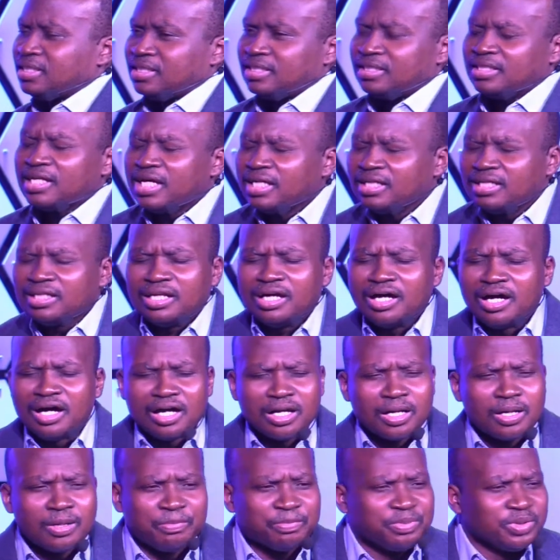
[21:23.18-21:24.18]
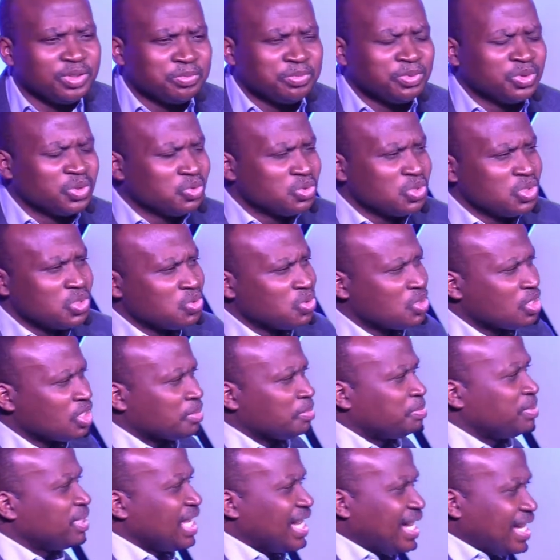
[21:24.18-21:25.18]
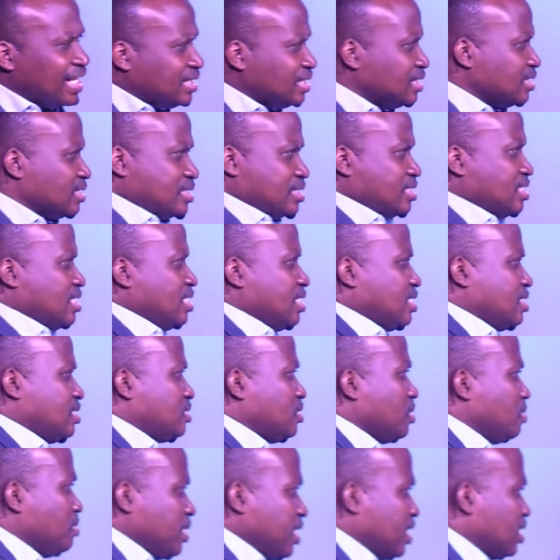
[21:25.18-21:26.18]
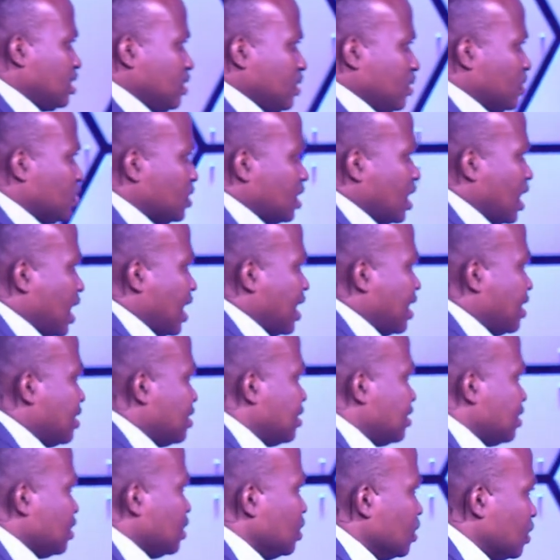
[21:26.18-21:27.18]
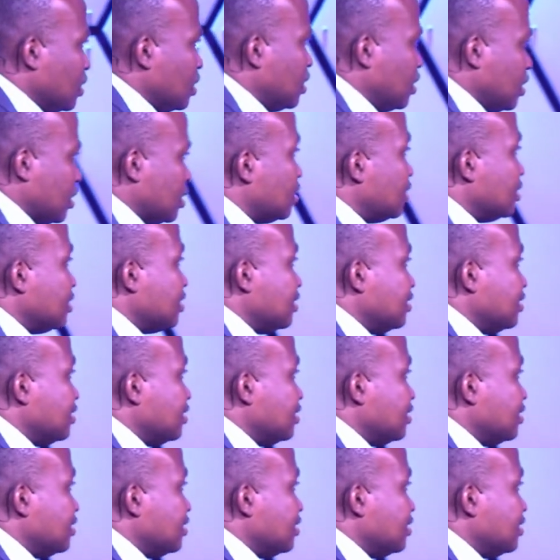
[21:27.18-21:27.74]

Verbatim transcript: There are a lot of people who walk behind the scene to make those guys look good,